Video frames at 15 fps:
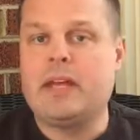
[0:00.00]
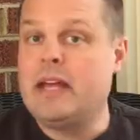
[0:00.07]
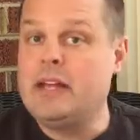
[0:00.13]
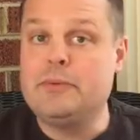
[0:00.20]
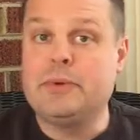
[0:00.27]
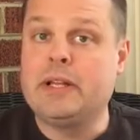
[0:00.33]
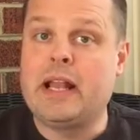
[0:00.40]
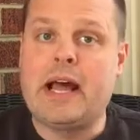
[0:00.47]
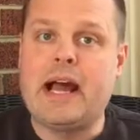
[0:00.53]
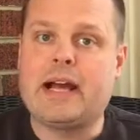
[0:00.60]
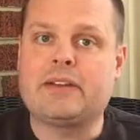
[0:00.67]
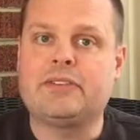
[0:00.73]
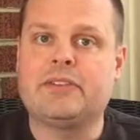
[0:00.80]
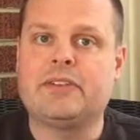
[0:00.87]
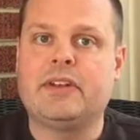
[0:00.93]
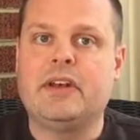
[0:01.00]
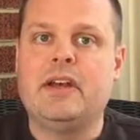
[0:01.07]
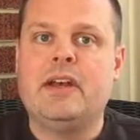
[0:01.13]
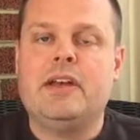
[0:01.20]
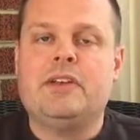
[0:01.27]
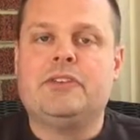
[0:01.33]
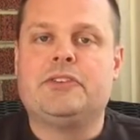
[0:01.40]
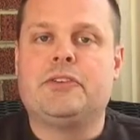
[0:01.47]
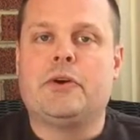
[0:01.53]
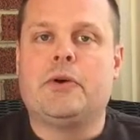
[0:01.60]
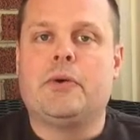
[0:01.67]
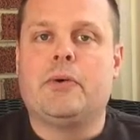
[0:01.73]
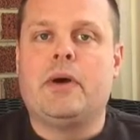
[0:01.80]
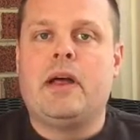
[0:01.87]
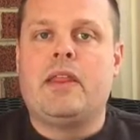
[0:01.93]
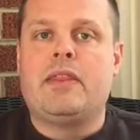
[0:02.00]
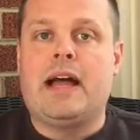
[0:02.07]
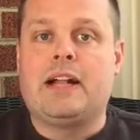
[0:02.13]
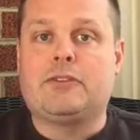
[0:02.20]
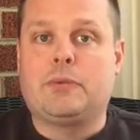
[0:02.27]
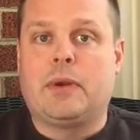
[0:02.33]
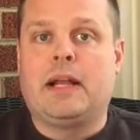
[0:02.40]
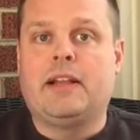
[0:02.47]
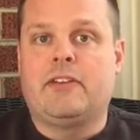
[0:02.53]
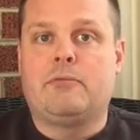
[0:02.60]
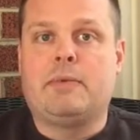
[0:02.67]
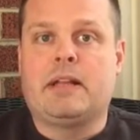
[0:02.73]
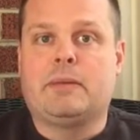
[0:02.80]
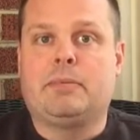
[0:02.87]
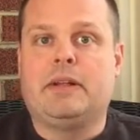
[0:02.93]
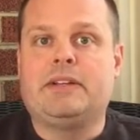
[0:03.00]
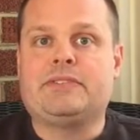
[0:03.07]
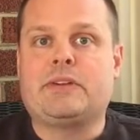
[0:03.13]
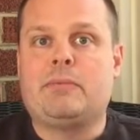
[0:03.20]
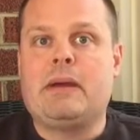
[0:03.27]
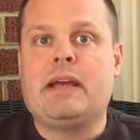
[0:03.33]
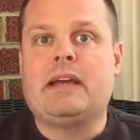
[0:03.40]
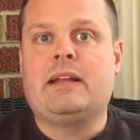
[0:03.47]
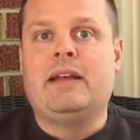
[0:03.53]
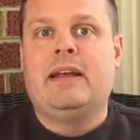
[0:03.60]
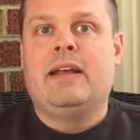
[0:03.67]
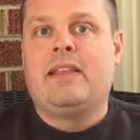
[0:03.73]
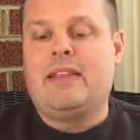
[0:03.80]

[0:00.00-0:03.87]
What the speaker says: and relax. So that's what I love about the place command.